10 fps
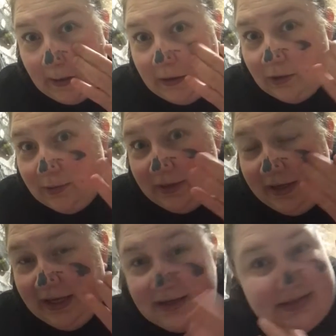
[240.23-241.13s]
You don't
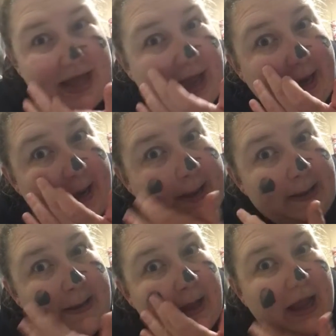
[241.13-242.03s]
need a ton.
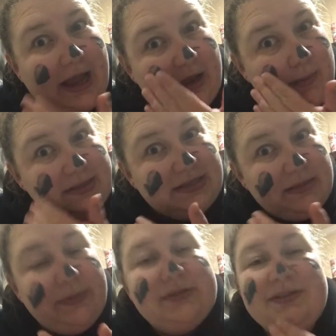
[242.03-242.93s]
I always end
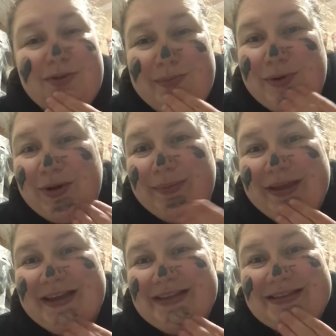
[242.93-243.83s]
up using a little more
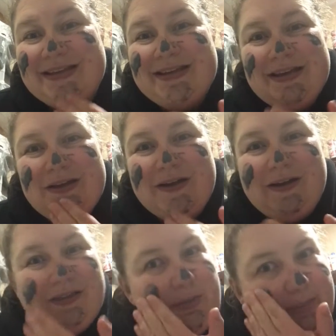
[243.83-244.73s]
because
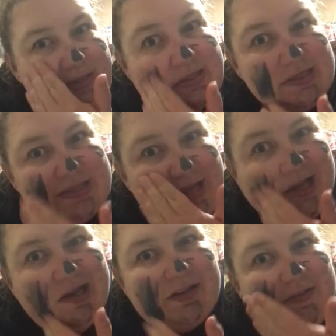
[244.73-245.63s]
on the business
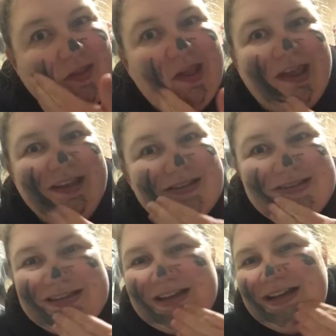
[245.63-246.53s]
side of
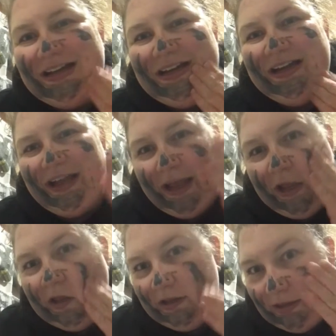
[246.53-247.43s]
things, I
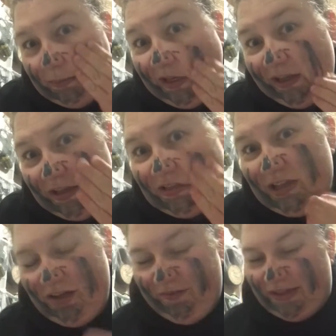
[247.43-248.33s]
end up taking
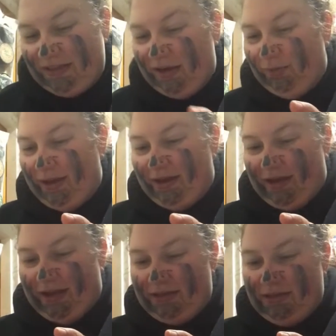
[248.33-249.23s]
selfies and
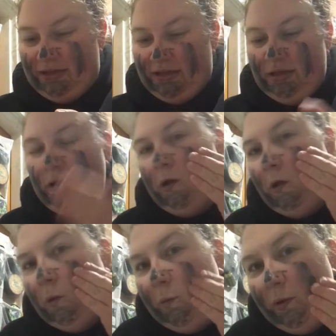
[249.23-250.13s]
whatnot,
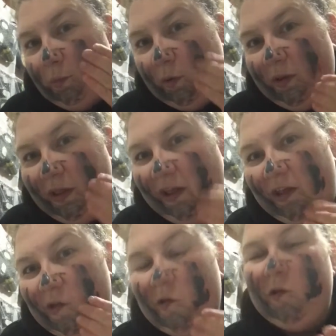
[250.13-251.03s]
but
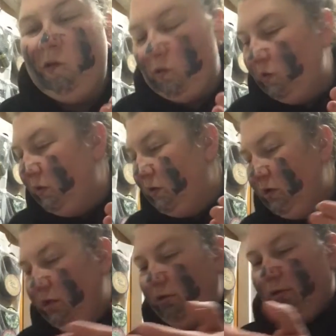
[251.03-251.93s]
really,
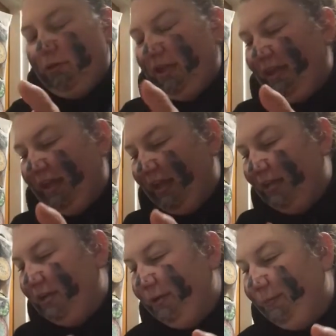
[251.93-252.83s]
you only need